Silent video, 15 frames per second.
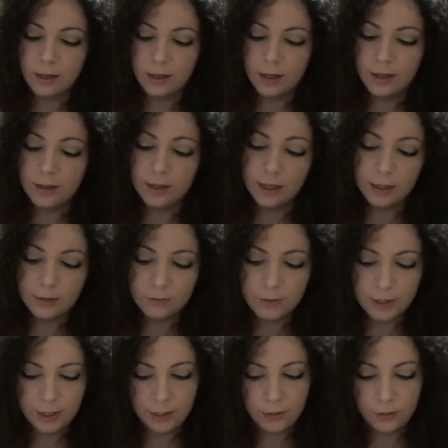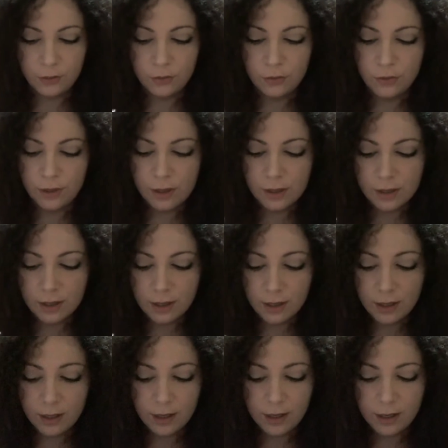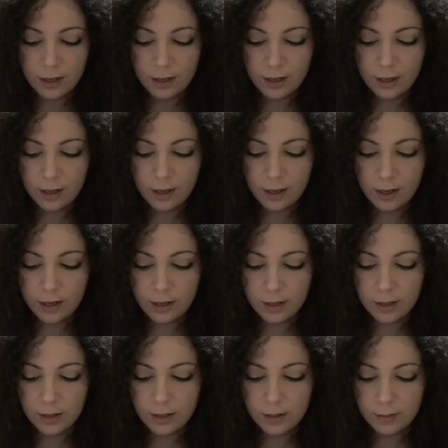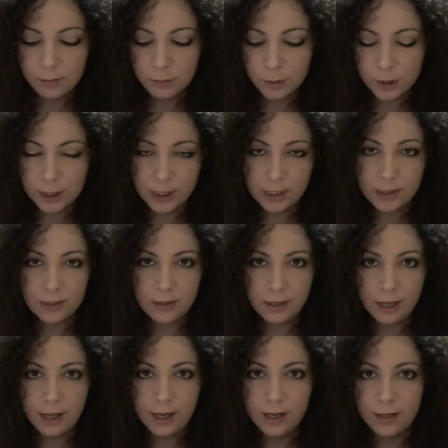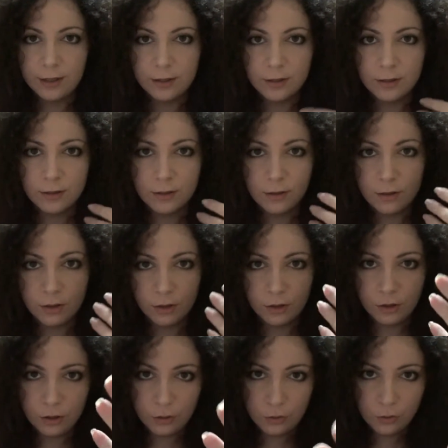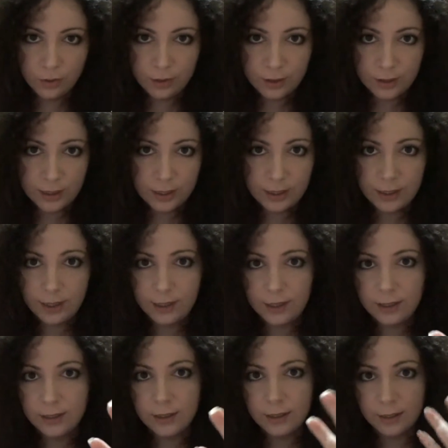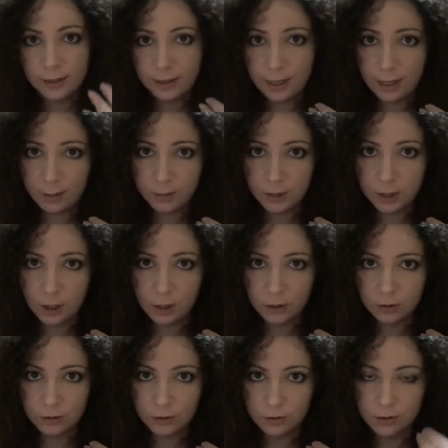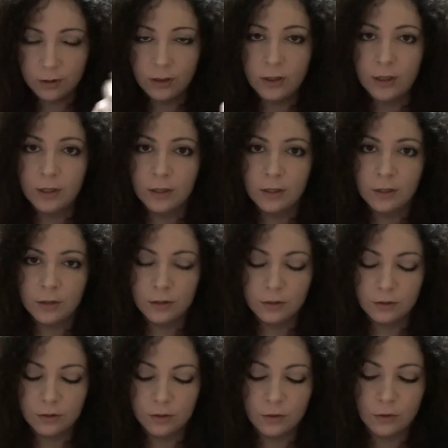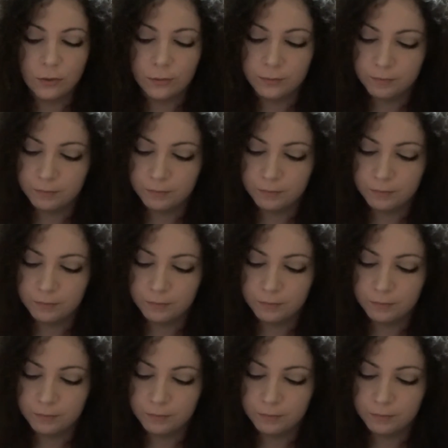in that video I pretend that you are the teddy and I am the doctor. So